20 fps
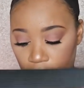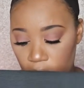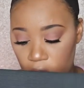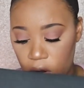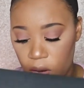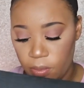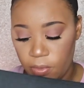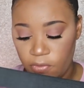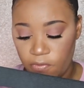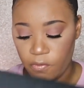
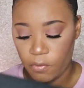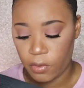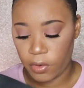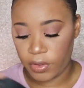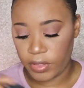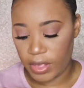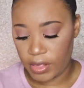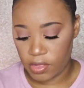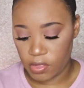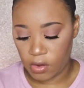longer
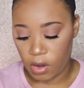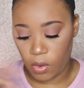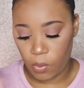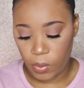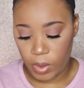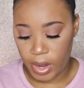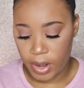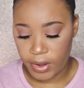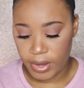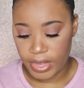before they start
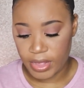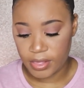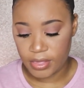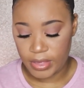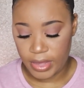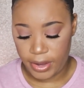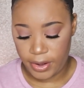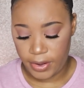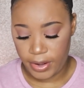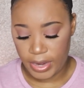wearing and
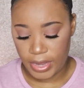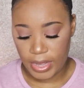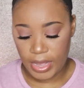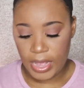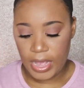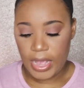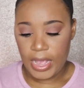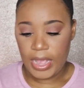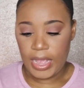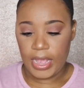tearing.
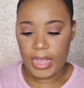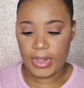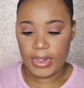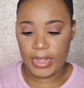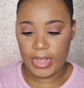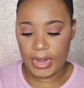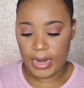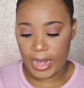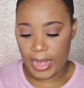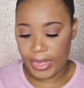And
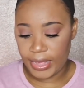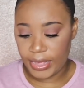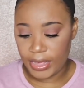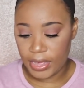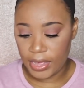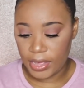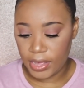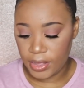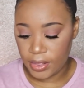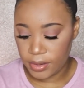then I
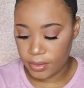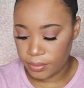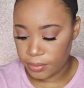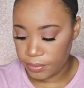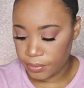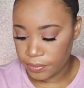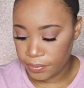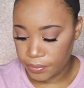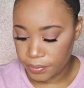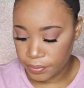get,
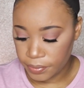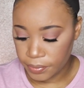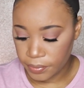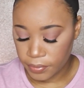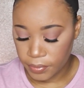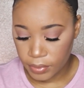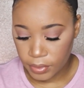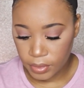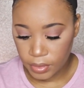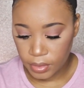
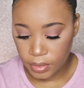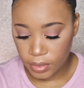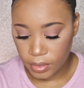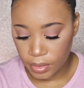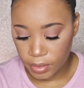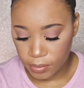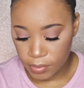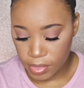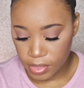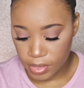
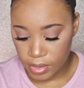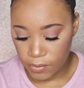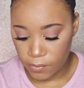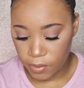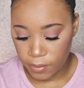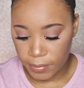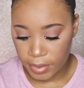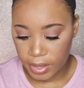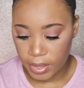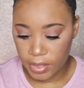let me see
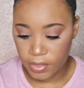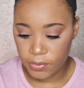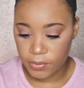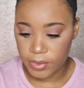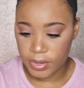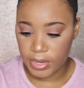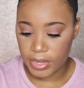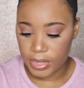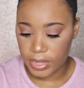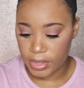where my other
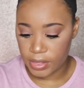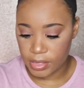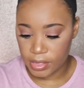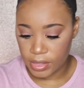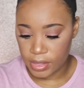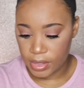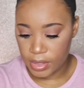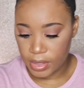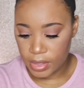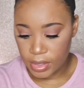one is.